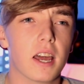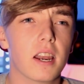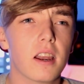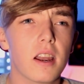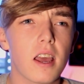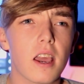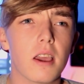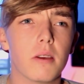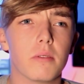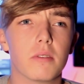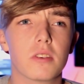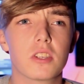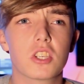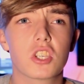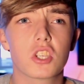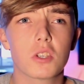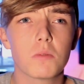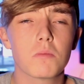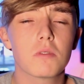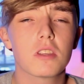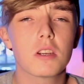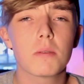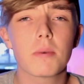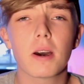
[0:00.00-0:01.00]
I don't know, there's
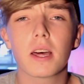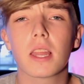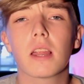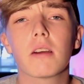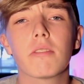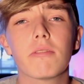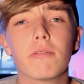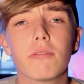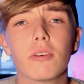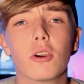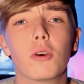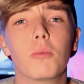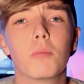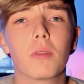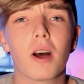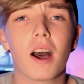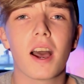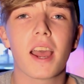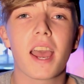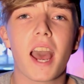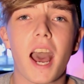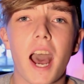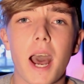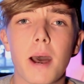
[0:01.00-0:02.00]
something about that film that
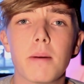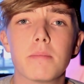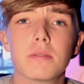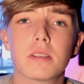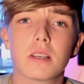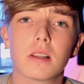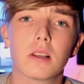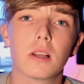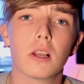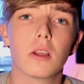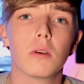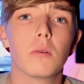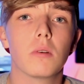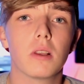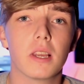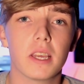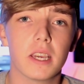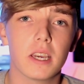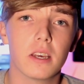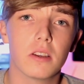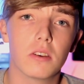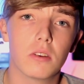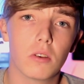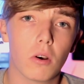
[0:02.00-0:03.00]
I
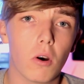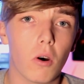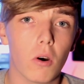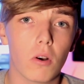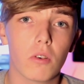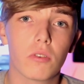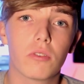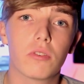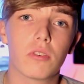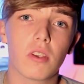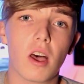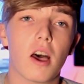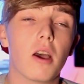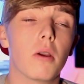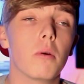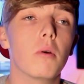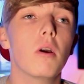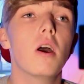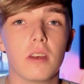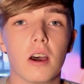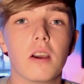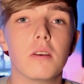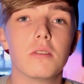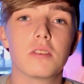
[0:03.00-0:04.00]
absolutely adore. So
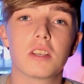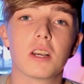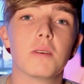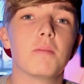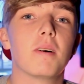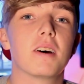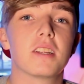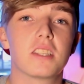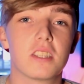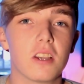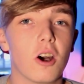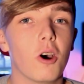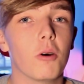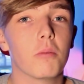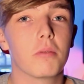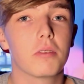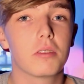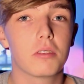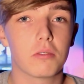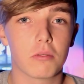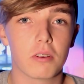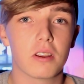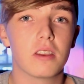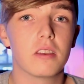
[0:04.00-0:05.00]
those are my top
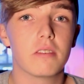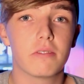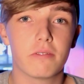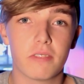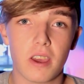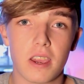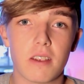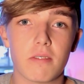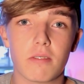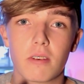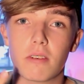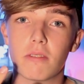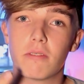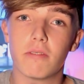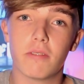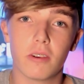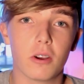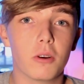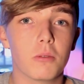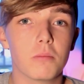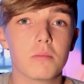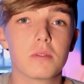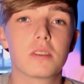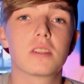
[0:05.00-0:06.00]
3 favourite
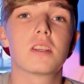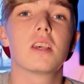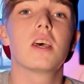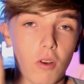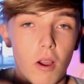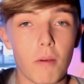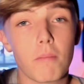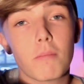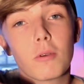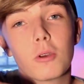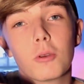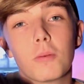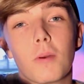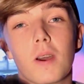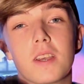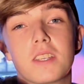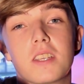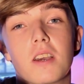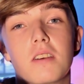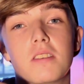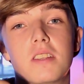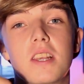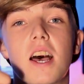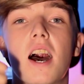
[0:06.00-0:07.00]
films: Grand
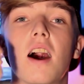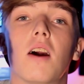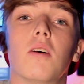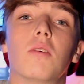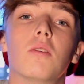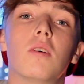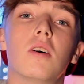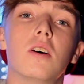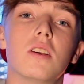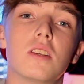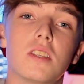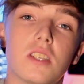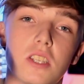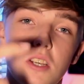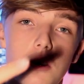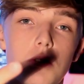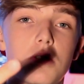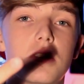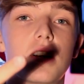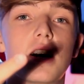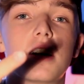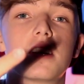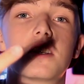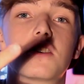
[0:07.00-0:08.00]
Budapest Hotel,
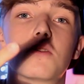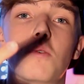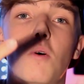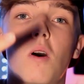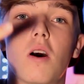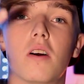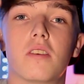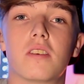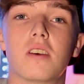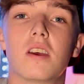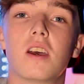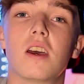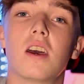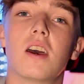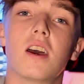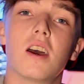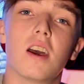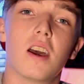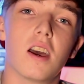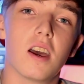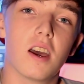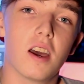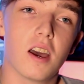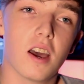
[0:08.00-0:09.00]
Suicide Squad,
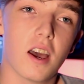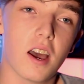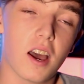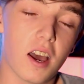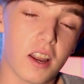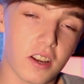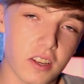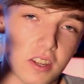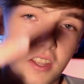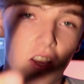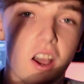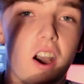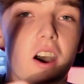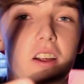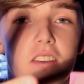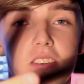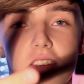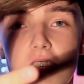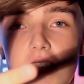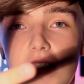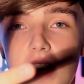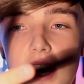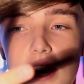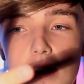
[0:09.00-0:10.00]
and The
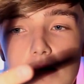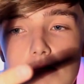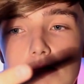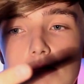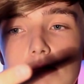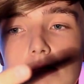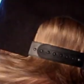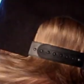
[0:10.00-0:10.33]
Garden State.